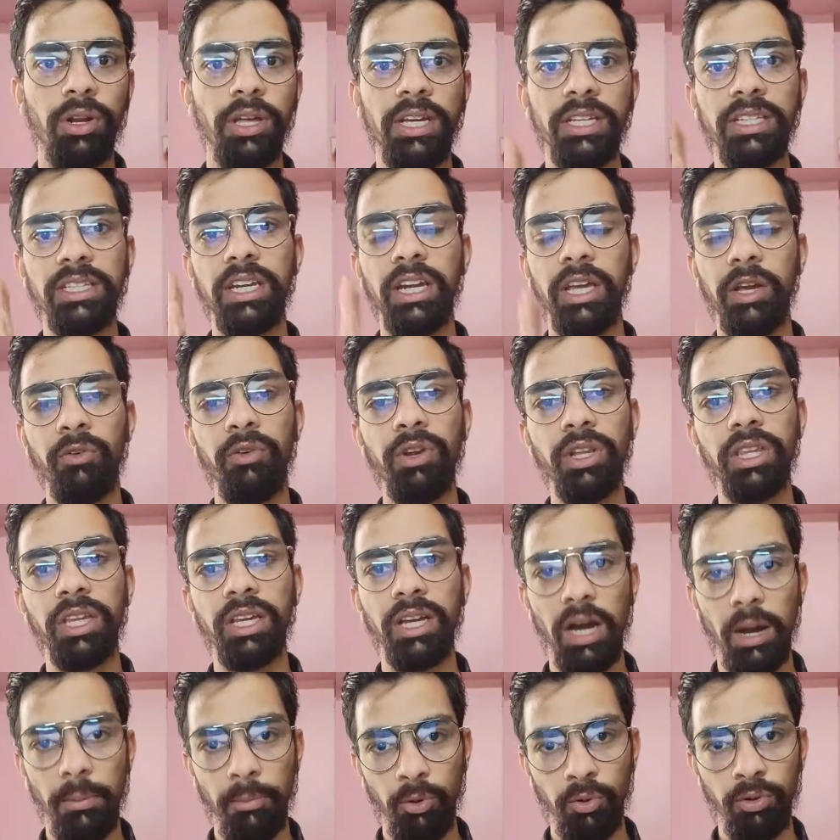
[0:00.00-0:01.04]
each and
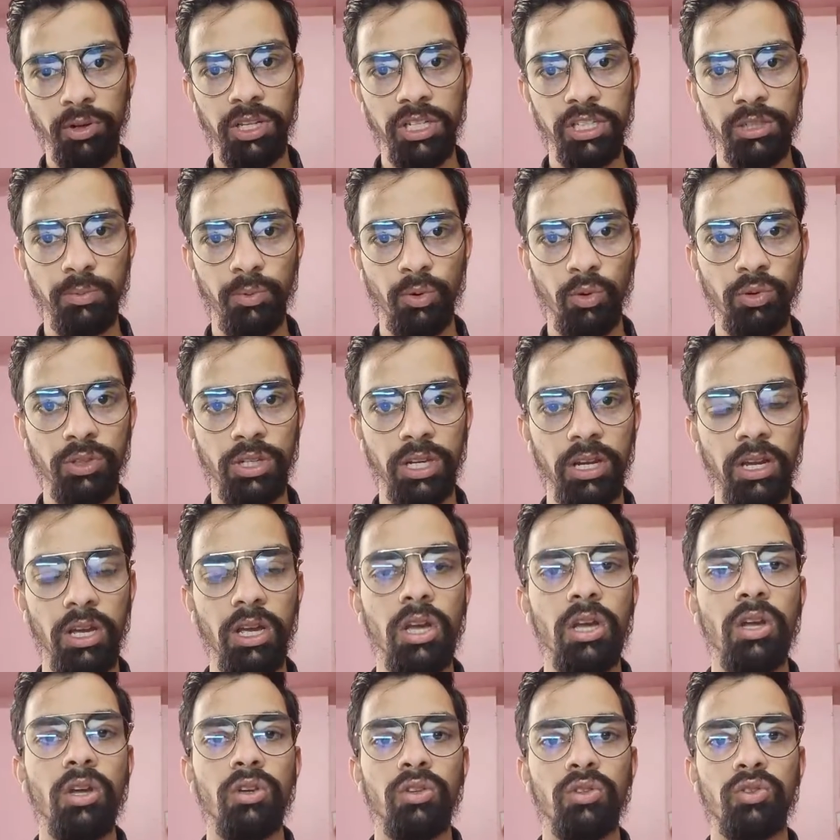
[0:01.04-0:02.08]
everything about this project.
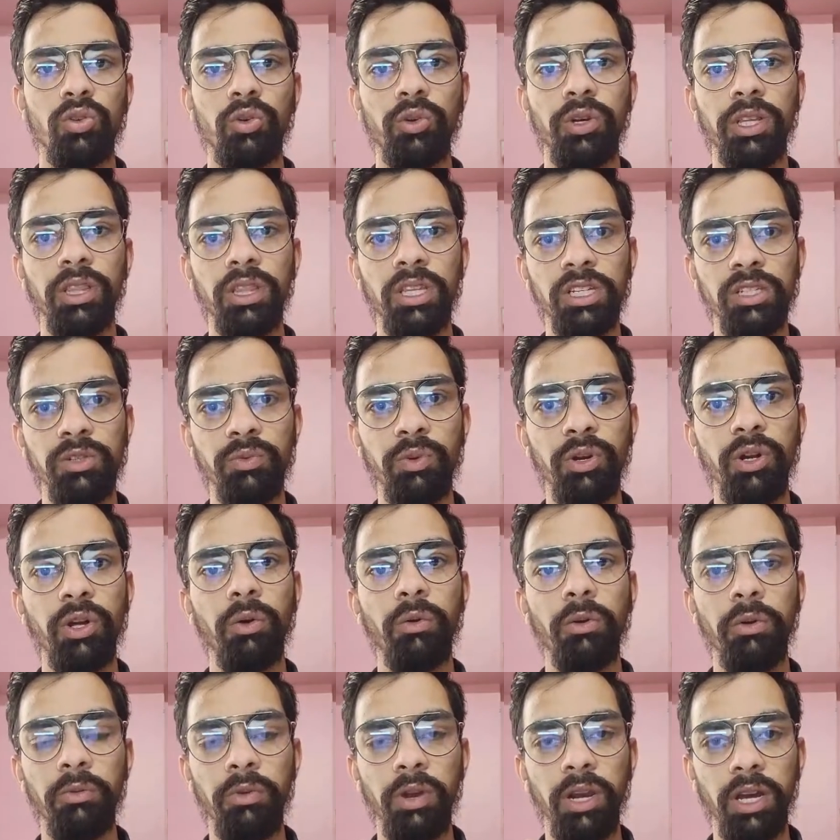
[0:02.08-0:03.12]
So in this
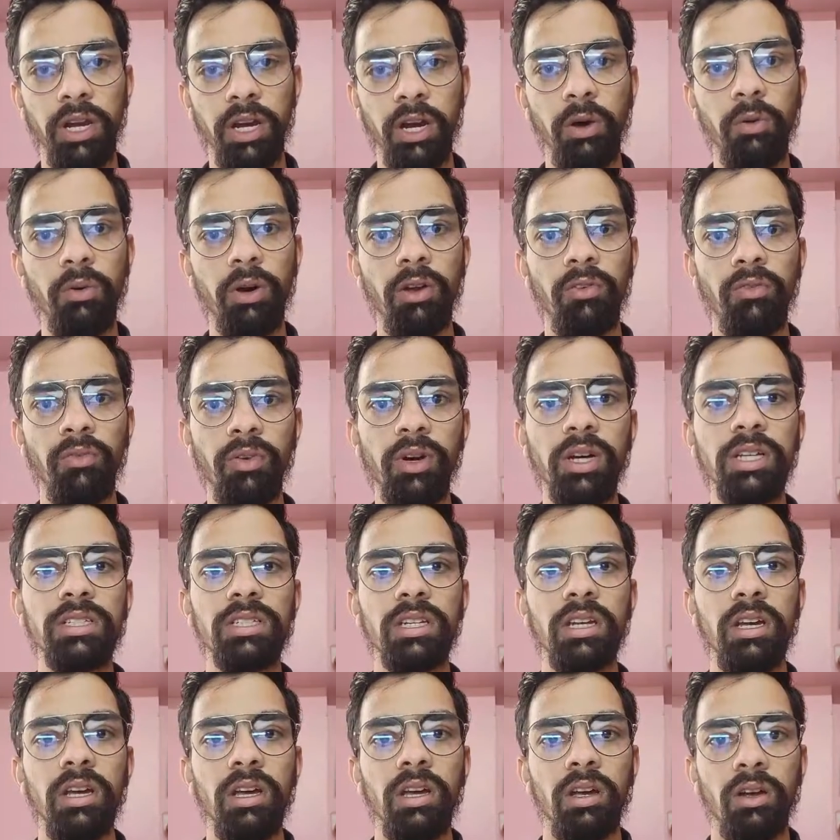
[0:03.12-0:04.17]
video we will cover
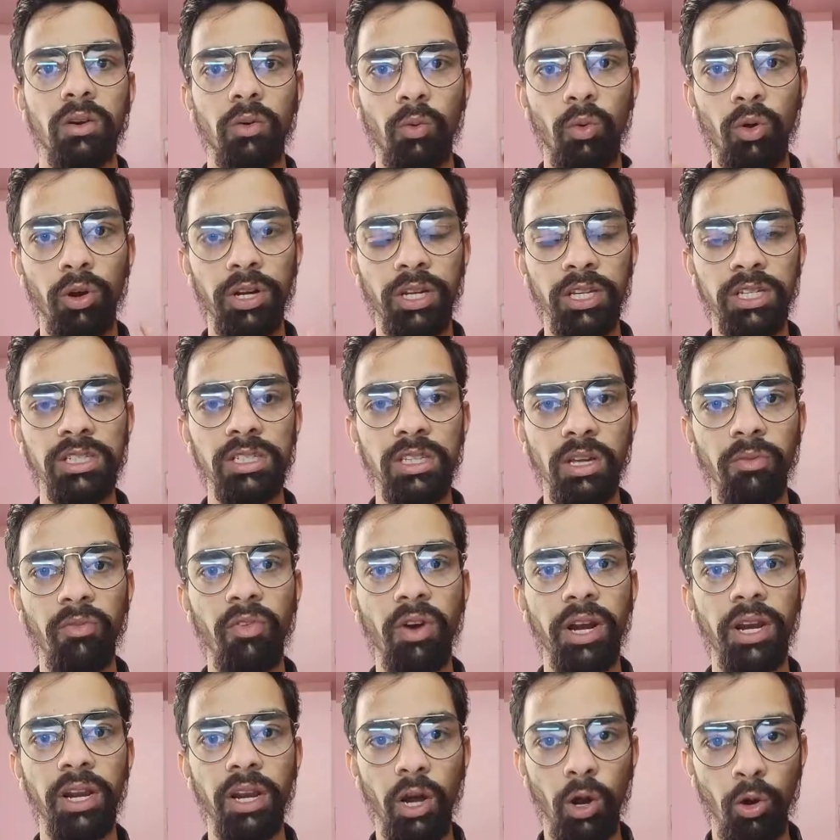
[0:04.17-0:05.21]
first what is the
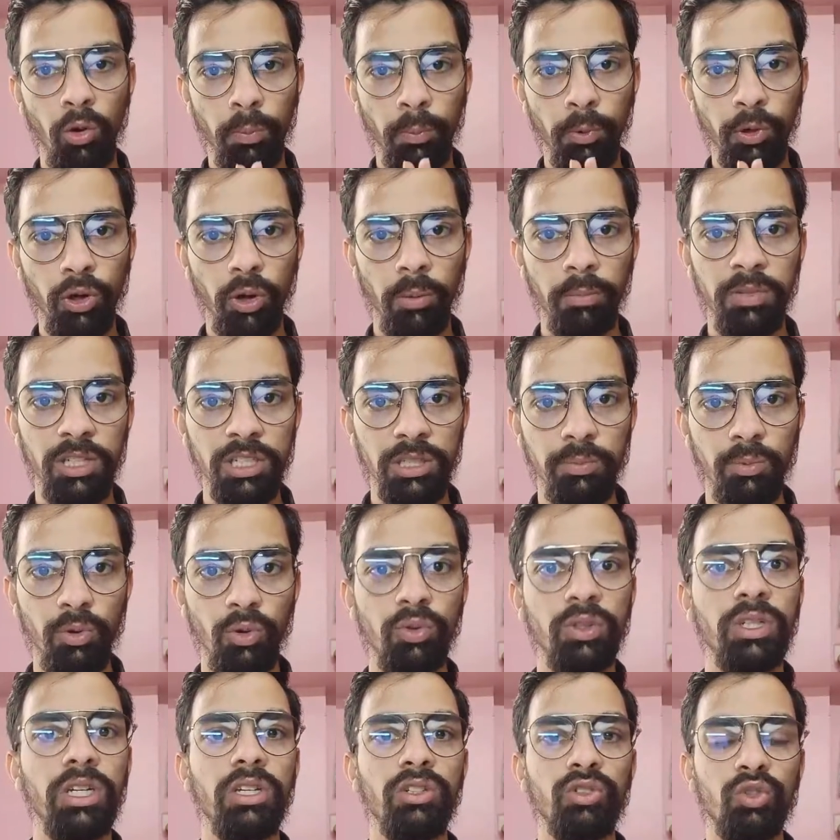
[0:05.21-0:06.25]
final output of this
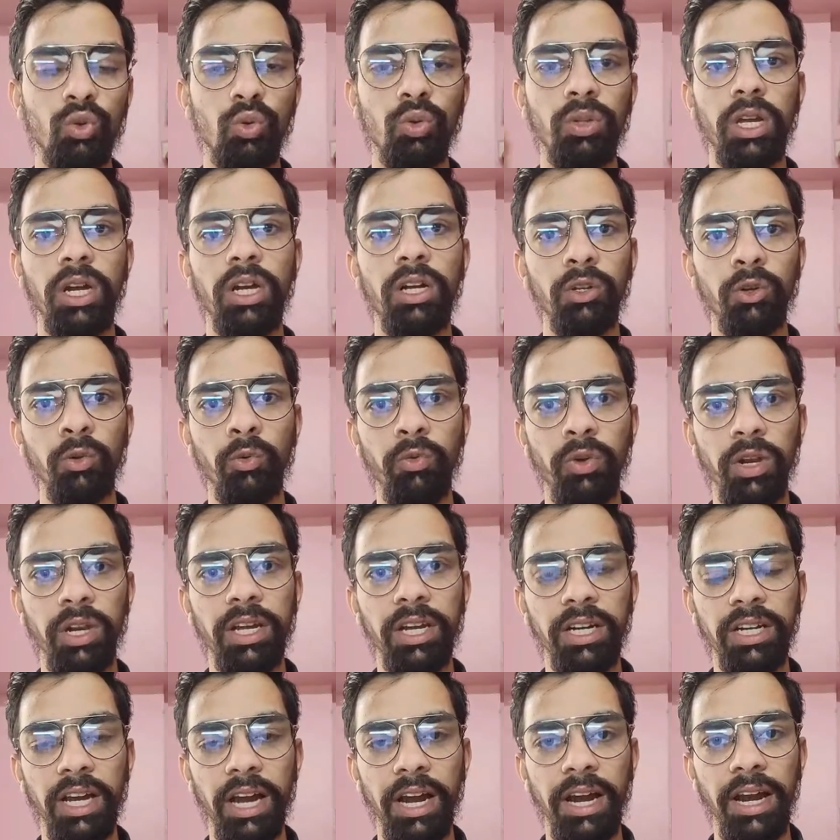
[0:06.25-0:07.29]
project so that you will
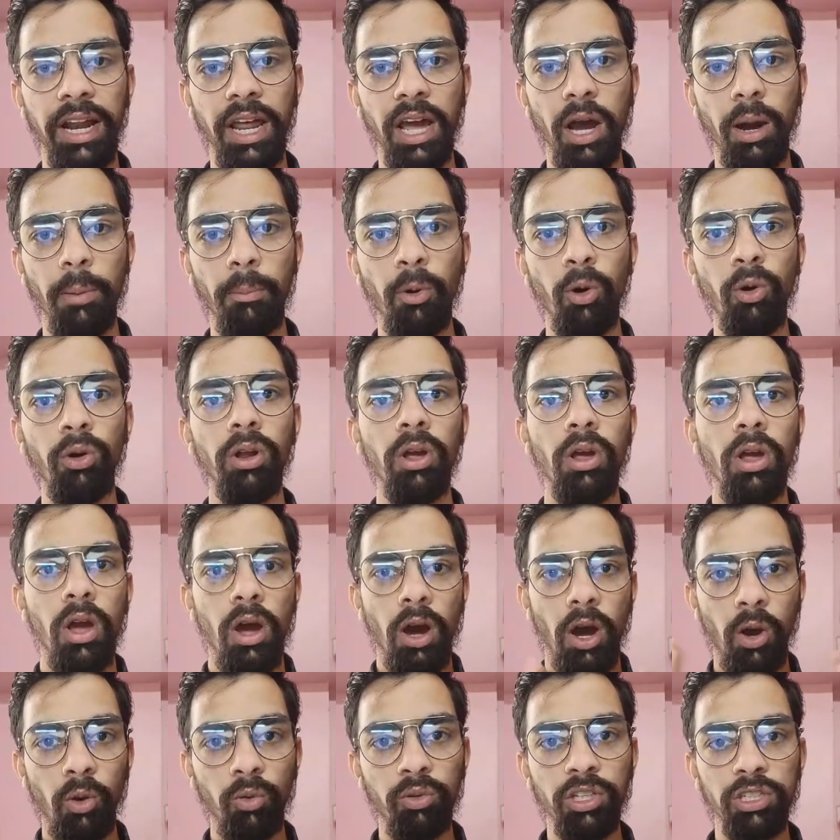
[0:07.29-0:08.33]
get idea about
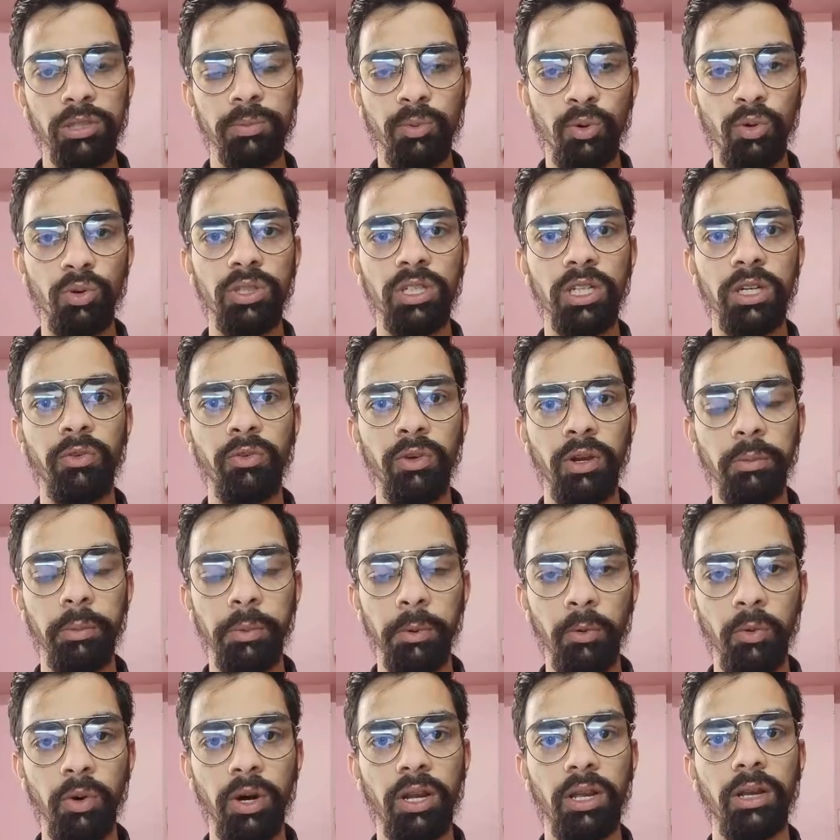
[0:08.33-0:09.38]
how this project will
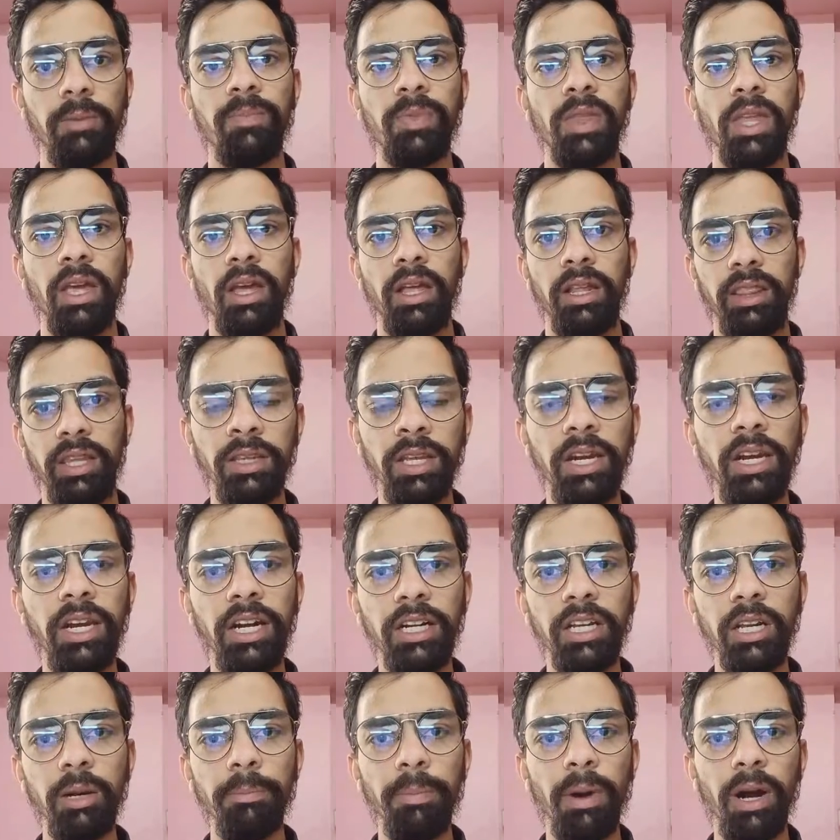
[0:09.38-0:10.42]
be work. And then
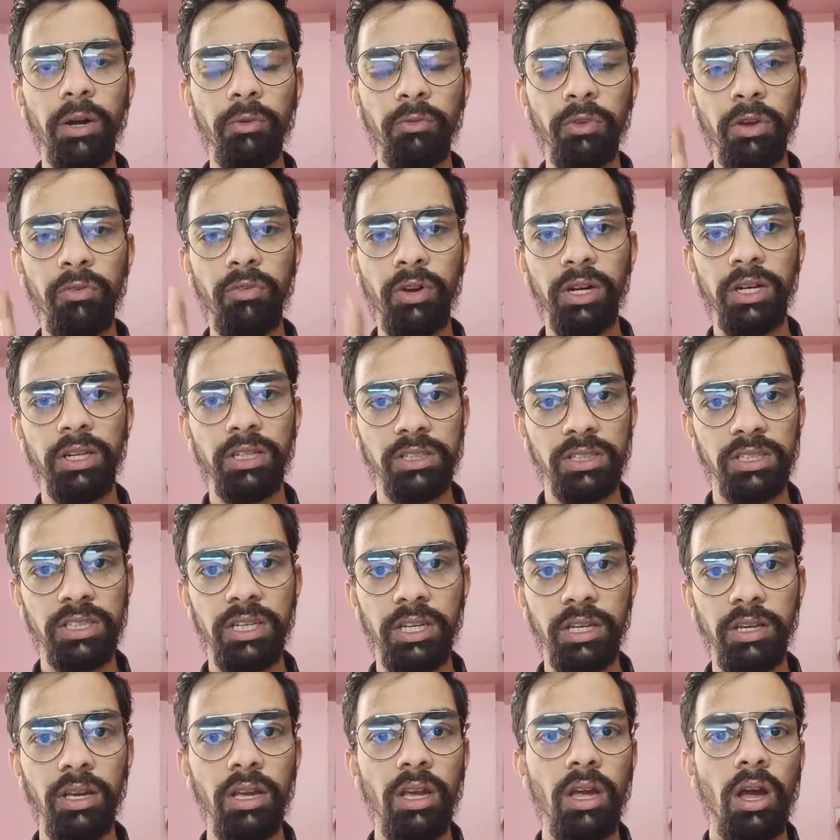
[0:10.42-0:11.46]
later part we will
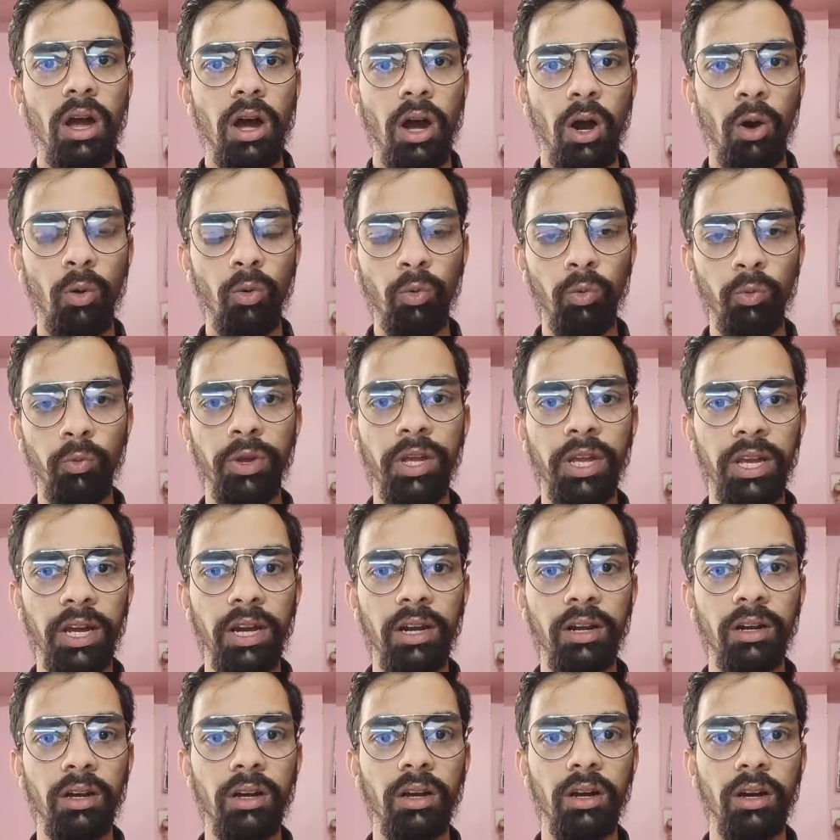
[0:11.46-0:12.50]
see how we
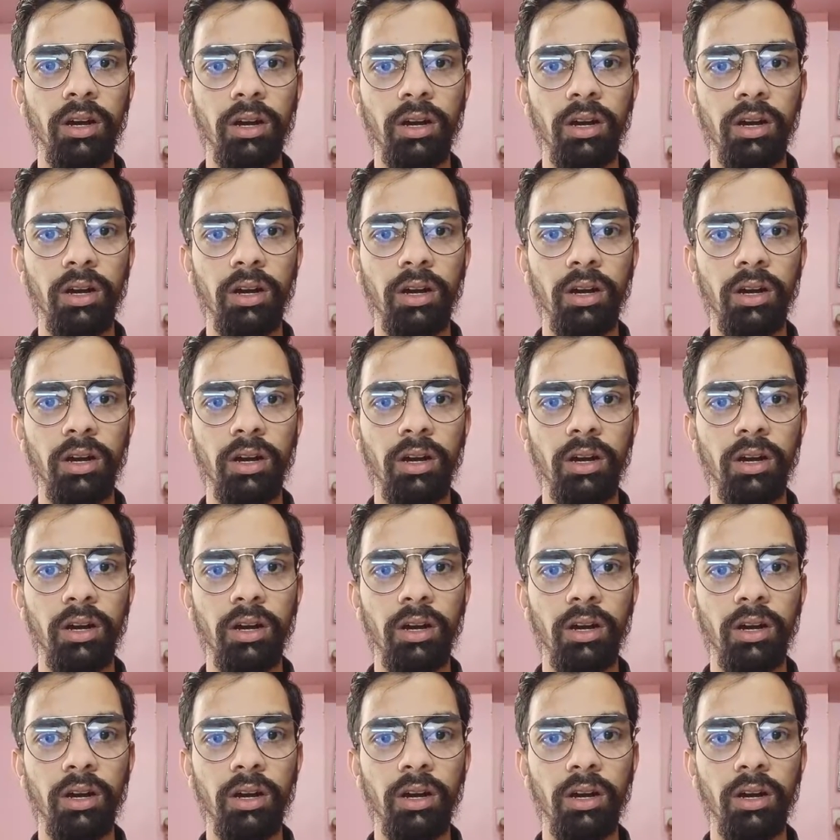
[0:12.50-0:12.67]
can